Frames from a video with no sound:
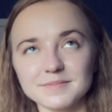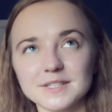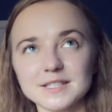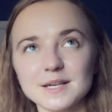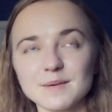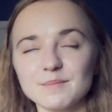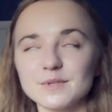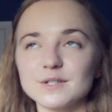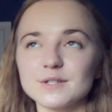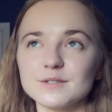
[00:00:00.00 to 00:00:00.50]

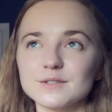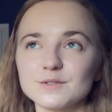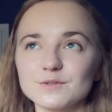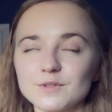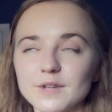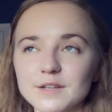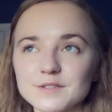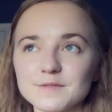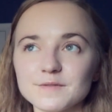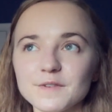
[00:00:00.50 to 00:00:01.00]
December
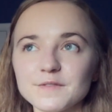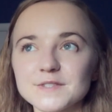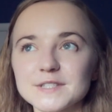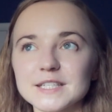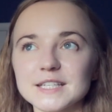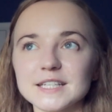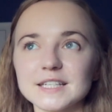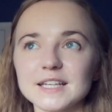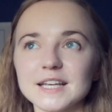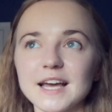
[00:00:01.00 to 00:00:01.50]

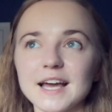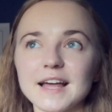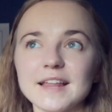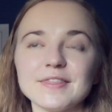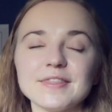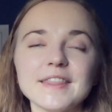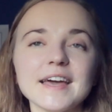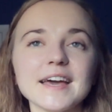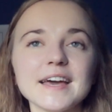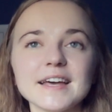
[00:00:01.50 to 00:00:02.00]
2015,
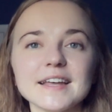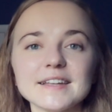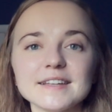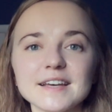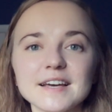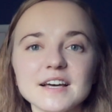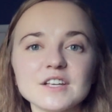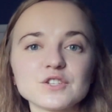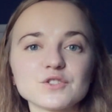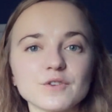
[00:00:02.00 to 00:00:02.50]
and then
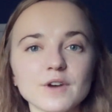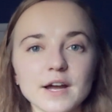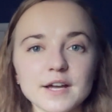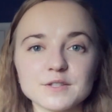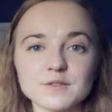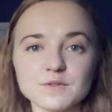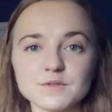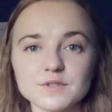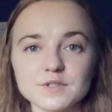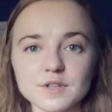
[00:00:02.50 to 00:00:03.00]
try
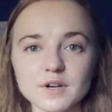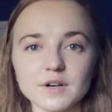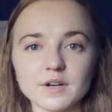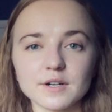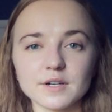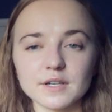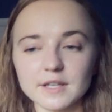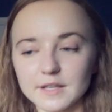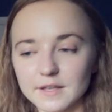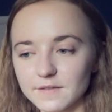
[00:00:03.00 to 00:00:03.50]

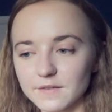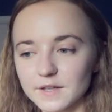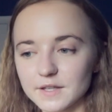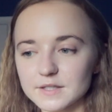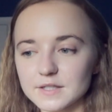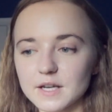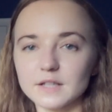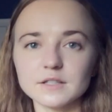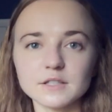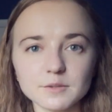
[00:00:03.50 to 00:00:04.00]
to give
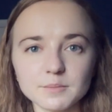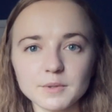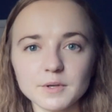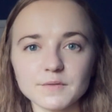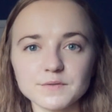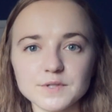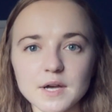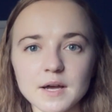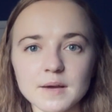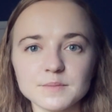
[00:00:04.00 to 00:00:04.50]
it a little bit
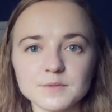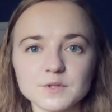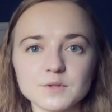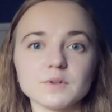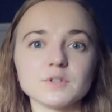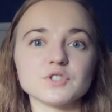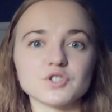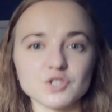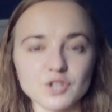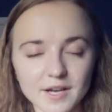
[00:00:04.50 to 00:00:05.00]
of time to
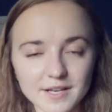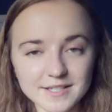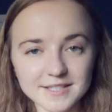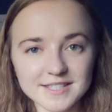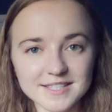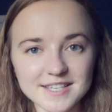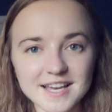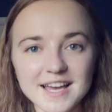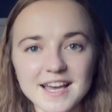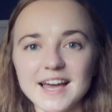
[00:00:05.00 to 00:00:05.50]

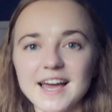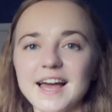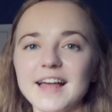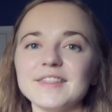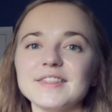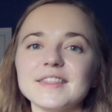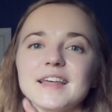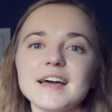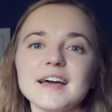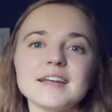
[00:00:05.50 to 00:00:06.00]
adjust,
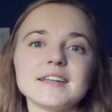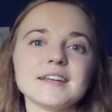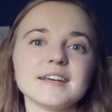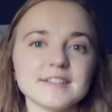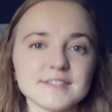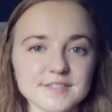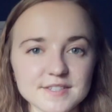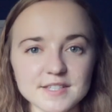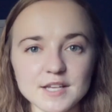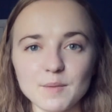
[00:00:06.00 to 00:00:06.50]
and then
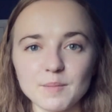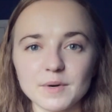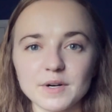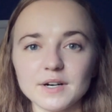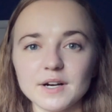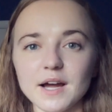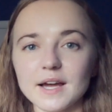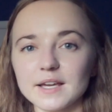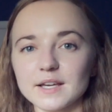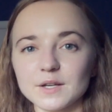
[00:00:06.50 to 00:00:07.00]
in
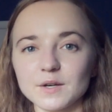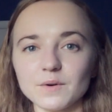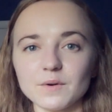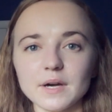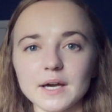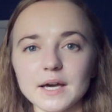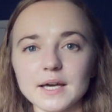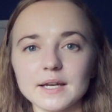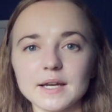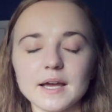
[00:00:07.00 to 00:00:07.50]
summer I can go
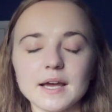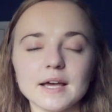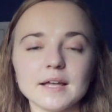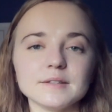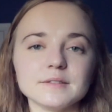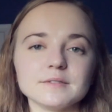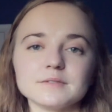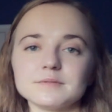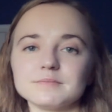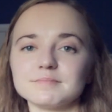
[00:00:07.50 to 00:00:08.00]
ahead
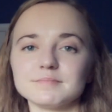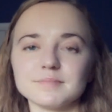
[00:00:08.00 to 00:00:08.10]
and